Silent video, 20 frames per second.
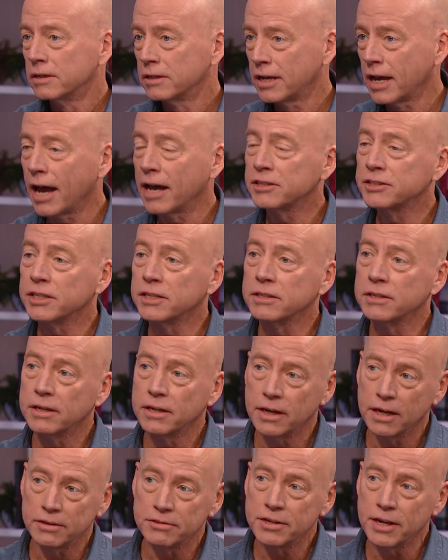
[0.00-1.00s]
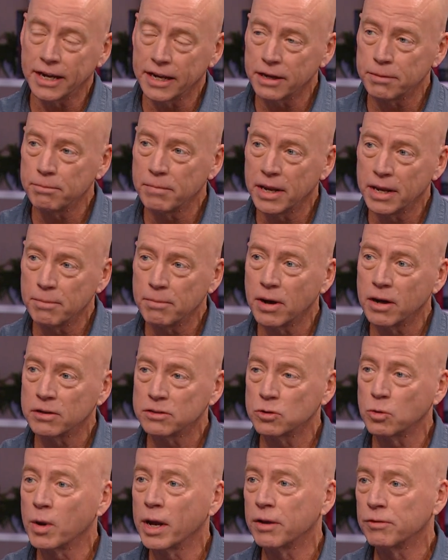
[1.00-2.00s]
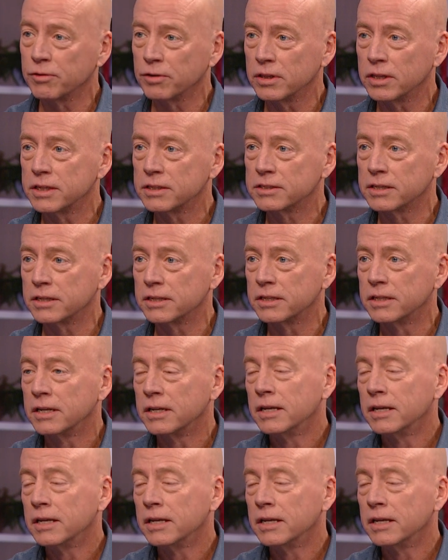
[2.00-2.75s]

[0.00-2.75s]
catch it, and take it many miles away and release it.